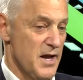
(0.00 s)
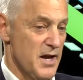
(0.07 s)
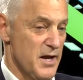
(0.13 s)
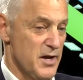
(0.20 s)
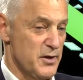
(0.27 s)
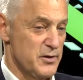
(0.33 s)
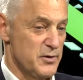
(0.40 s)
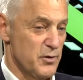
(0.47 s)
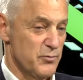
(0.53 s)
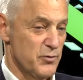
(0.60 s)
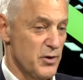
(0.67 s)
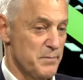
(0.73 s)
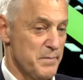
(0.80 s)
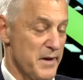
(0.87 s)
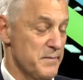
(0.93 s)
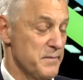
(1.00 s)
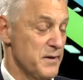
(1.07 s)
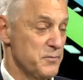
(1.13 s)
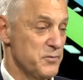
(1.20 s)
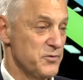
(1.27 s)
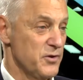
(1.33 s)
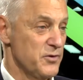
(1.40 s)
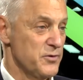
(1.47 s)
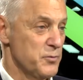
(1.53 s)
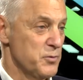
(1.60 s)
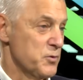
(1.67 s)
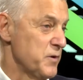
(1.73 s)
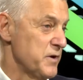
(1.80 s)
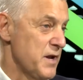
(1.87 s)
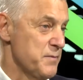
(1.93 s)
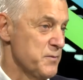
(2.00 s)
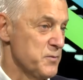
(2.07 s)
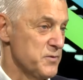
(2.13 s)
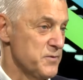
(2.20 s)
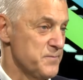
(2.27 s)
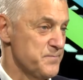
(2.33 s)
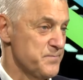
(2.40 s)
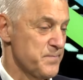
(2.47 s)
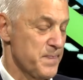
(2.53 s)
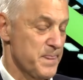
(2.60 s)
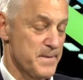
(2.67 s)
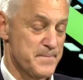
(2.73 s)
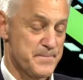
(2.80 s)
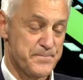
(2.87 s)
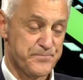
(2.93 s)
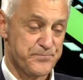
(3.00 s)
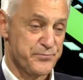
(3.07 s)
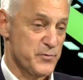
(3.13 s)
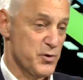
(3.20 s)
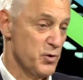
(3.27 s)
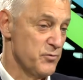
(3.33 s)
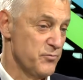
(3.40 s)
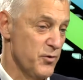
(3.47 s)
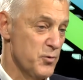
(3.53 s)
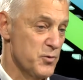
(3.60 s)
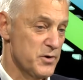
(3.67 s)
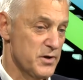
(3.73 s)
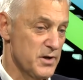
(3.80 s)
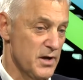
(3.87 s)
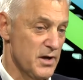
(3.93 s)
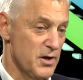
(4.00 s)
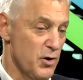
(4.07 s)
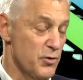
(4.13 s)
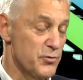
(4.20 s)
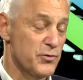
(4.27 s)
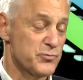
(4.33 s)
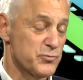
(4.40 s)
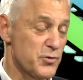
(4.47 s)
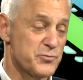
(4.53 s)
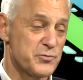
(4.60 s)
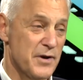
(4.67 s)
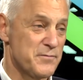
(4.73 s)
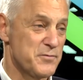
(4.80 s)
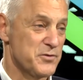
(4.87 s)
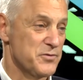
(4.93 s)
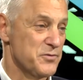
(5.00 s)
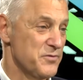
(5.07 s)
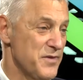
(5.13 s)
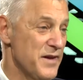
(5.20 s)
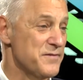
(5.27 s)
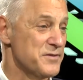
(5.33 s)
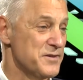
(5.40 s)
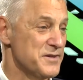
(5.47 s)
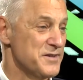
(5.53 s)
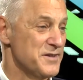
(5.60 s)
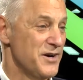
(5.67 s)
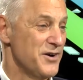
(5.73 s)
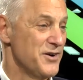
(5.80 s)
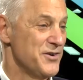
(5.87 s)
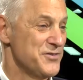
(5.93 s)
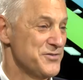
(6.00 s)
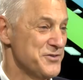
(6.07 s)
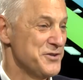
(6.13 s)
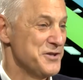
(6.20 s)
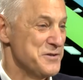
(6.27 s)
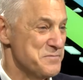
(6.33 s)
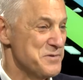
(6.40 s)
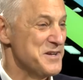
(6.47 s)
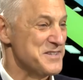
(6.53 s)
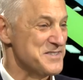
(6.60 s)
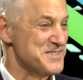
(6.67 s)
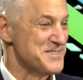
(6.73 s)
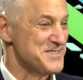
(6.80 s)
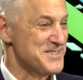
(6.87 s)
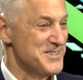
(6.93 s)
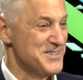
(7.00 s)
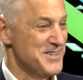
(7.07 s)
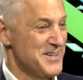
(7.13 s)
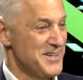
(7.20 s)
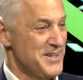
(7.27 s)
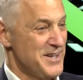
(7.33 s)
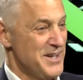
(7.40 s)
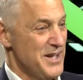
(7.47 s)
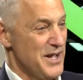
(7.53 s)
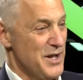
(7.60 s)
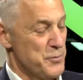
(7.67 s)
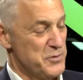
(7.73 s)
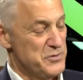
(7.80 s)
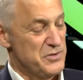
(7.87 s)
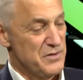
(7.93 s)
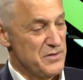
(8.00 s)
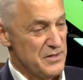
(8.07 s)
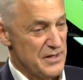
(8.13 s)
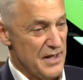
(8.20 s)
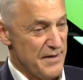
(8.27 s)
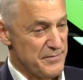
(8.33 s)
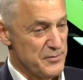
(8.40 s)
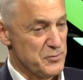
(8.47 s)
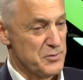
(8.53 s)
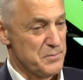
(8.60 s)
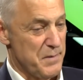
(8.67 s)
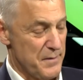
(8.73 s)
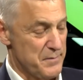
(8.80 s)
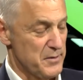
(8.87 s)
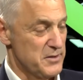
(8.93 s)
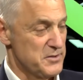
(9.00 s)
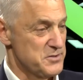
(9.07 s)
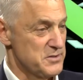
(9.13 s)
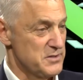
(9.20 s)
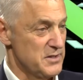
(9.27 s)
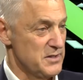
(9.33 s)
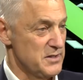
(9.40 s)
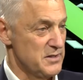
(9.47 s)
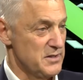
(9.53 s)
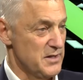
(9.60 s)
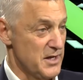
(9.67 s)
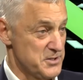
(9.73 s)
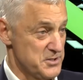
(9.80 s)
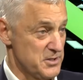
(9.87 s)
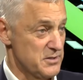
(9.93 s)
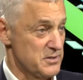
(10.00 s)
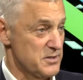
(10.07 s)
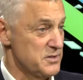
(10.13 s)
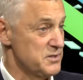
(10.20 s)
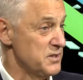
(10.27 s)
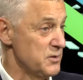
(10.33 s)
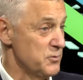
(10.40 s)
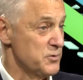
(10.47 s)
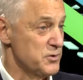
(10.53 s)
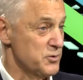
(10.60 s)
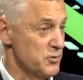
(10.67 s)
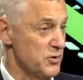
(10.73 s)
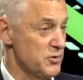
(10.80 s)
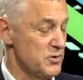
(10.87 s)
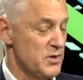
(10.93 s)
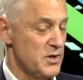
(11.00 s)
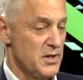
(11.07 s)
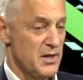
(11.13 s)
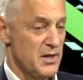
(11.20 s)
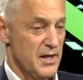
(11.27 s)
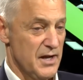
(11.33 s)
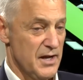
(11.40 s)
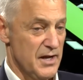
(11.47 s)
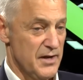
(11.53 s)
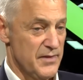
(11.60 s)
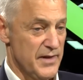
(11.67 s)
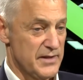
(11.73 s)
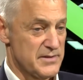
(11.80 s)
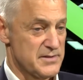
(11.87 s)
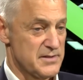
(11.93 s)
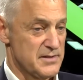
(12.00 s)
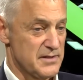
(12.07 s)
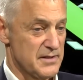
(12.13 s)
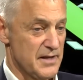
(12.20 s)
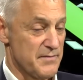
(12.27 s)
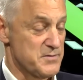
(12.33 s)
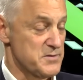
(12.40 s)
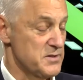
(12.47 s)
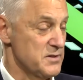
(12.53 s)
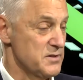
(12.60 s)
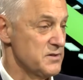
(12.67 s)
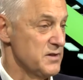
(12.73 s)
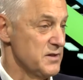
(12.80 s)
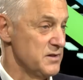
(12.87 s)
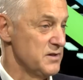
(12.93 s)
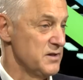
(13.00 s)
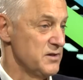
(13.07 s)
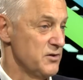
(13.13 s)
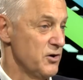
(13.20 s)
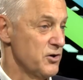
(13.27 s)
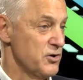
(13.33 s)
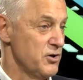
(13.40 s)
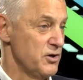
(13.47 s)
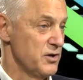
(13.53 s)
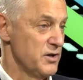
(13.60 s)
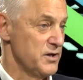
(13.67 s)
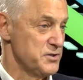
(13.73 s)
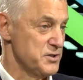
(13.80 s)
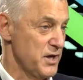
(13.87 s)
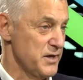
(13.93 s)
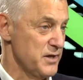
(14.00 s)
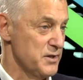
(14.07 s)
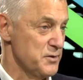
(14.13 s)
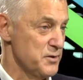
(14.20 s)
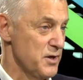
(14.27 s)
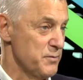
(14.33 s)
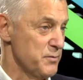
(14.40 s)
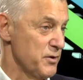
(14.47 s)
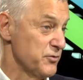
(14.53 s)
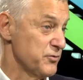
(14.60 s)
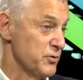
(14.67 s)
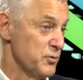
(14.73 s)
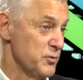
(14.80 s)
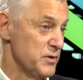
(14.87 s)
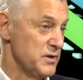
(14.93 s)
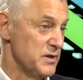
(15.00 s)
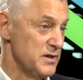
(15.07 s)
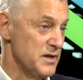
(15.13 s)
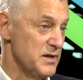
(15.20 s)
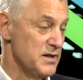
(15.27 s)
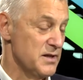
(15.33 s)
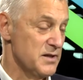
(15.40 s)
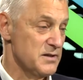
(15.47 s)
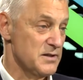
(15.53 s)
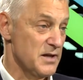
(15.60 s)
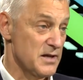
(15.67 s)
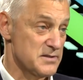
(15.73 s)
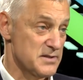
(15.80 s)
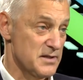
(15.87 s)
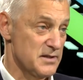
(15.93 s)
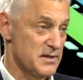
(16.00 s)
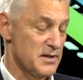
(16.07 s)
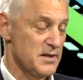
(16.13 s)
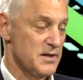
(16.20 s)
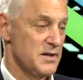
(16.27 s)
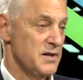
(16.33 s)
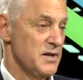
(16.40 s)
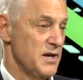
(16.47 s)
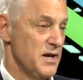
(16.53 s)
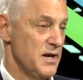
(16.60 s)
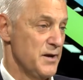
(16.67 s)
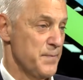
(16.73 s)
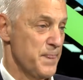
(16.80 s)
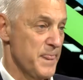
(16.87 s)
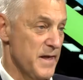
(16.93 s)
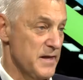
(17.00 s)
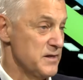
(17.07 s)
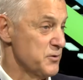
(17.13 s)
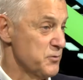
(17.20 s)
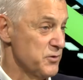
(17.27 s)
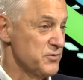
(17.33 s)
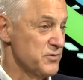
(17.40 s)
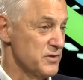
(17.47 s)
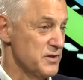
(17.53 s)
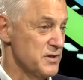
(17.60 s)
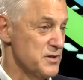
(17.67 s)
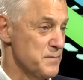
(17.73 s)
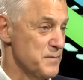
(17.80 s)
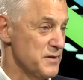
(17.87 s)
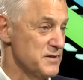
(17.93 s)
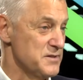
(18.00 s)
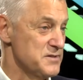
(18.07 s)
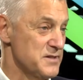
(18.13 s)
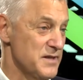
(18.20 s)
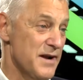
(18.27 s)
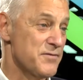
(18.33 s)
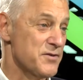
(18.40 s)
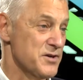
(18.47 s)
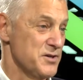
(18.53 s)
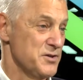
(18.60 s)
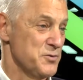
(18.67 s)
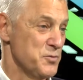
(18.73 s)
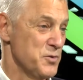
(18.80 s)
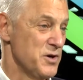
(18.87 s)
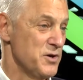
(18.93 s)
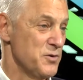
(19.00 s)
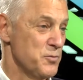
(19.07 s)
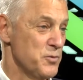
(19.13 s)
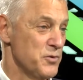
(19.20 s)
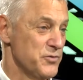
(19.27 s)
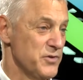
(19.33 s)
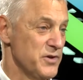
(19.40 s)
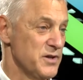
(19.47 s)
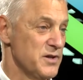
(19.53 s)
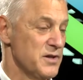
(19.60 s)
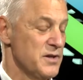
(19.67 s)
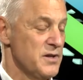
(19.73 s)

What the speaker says: an overall bottom line result that we're quite happy with. Going forward, all those growth drivers, thankfully, are still in place. So we see the affluent population in Asia continuing to grow. That's obviously in Hong Kong and China, but also in India, ASEAN, and increasingly in the Middle East and Africa, where we're seeing